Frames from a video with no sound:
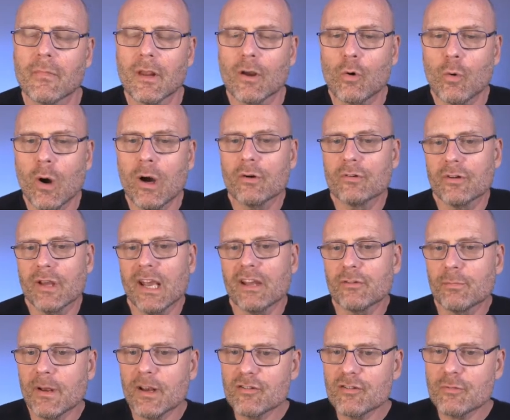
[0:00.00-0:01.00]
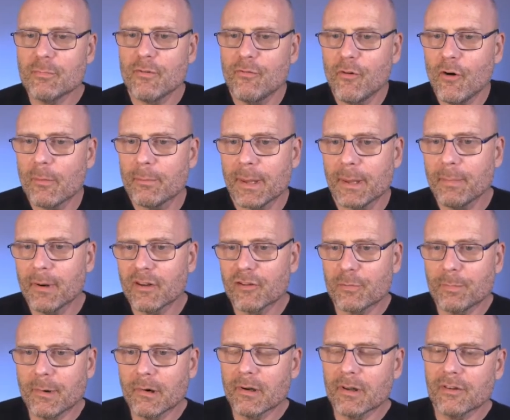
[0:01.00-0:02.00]
Quote, as mentioned before, people
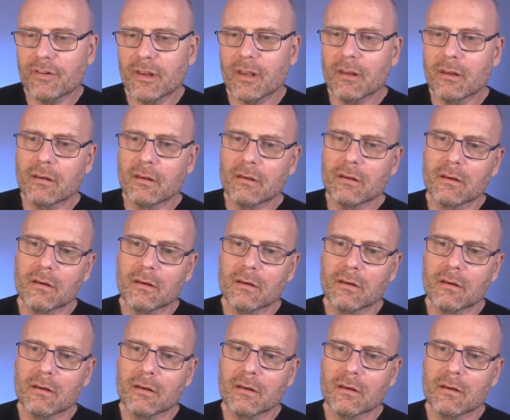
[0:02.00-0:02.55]
experiencing